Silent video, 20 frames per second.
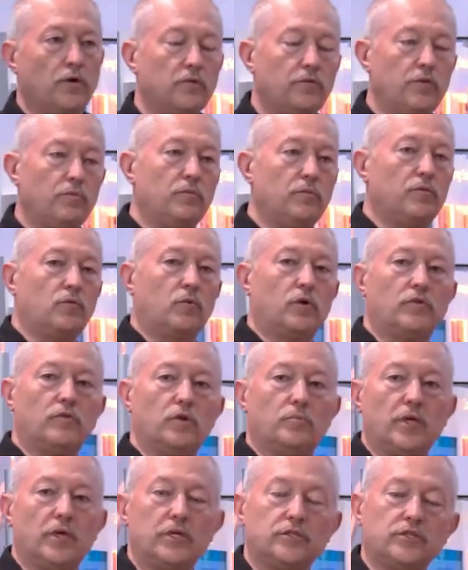one of
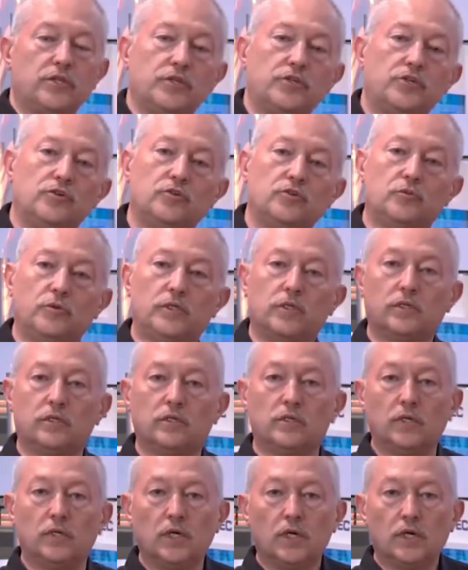the biggest issues with
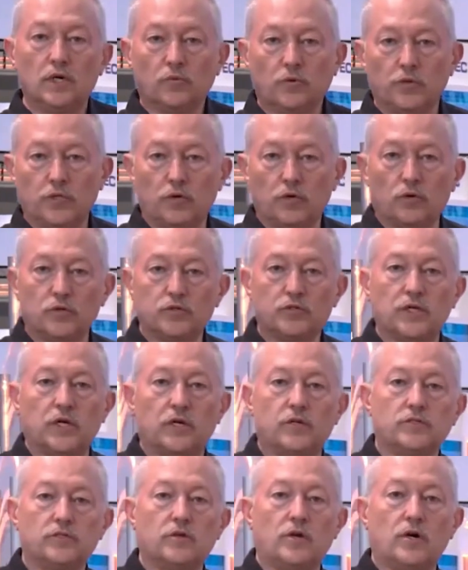the old
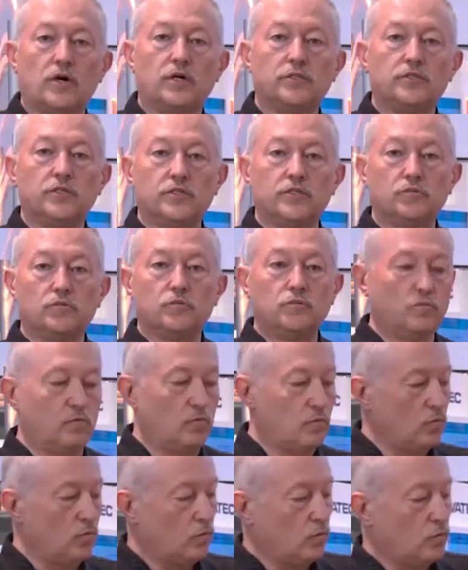style saws is
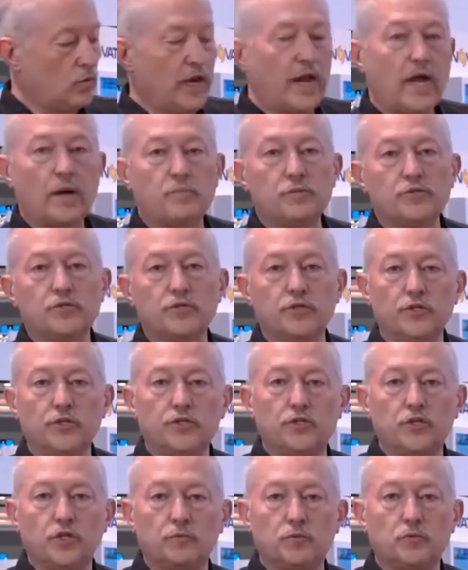what happens to the
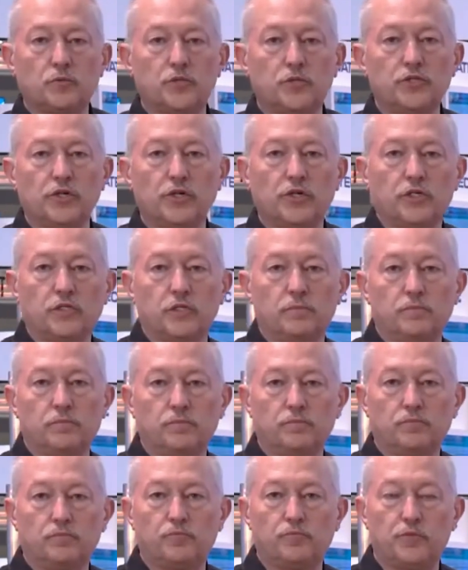chips once you cut
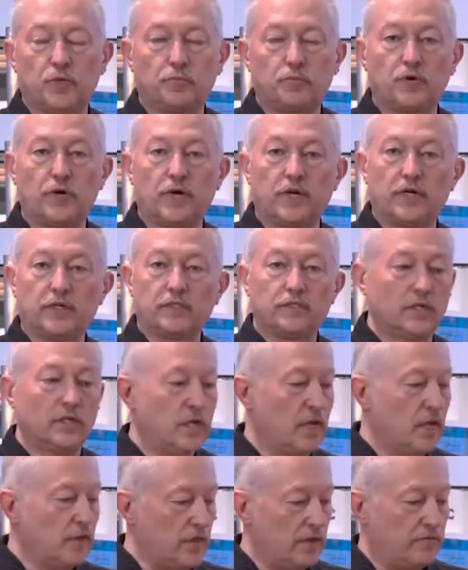the product.
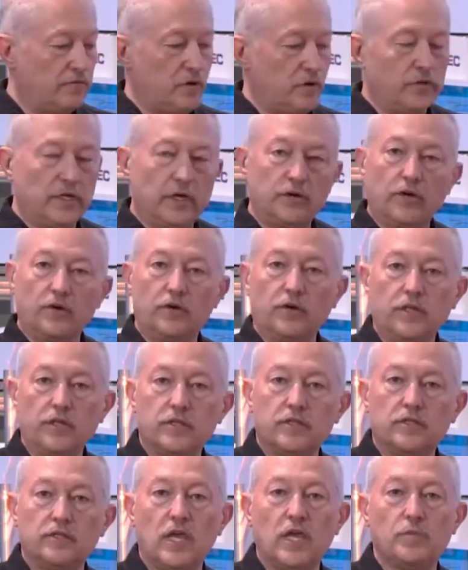They fall down
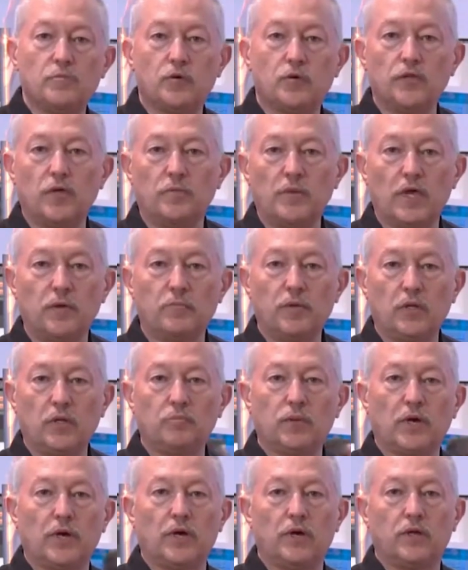underneath the table, they make a
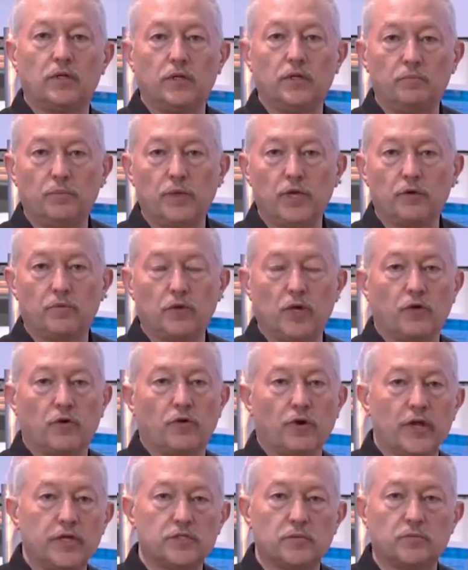big pile, it
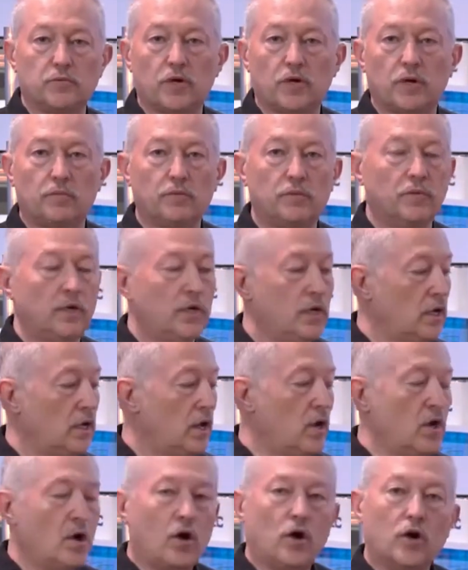creates a problem.
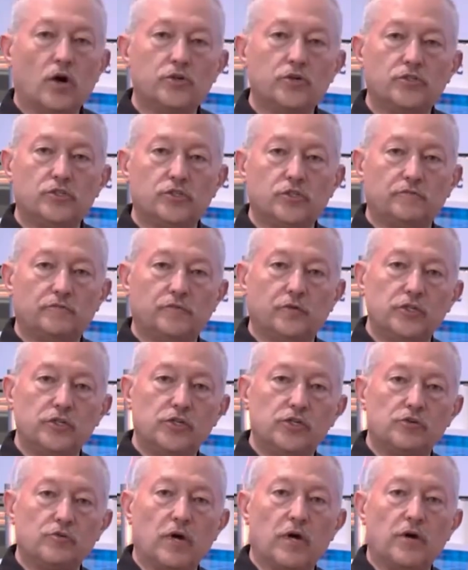Ours is a
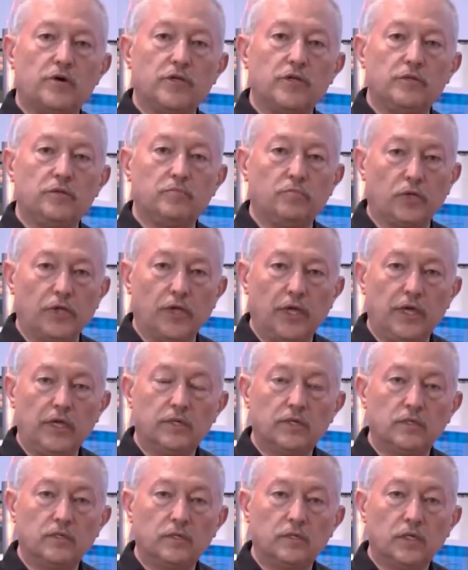fully shrouded
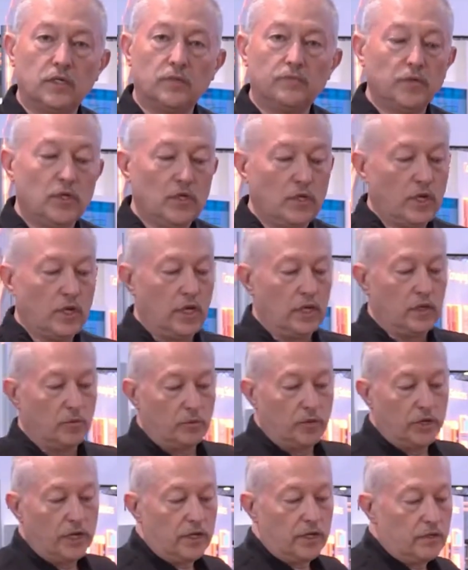blade, and the
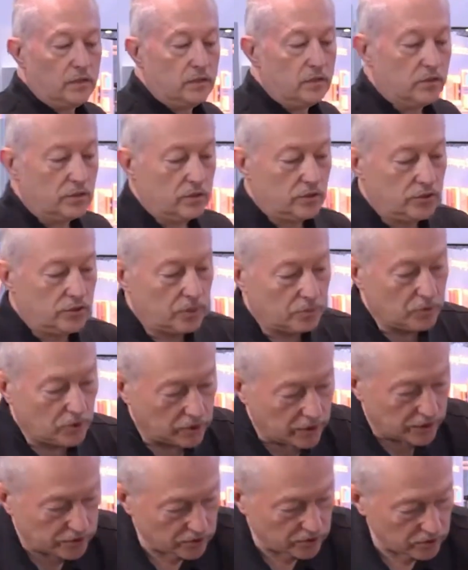blade chip
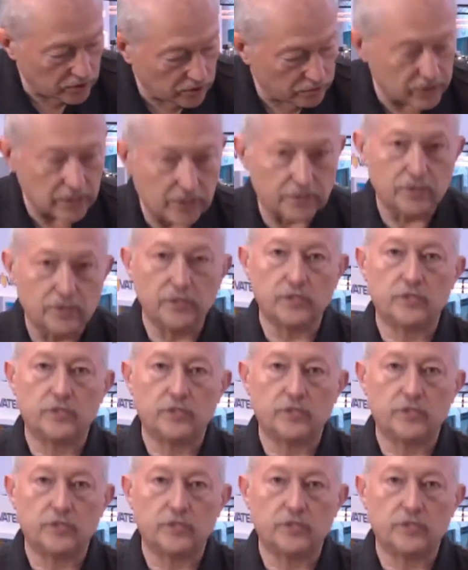collector comes out to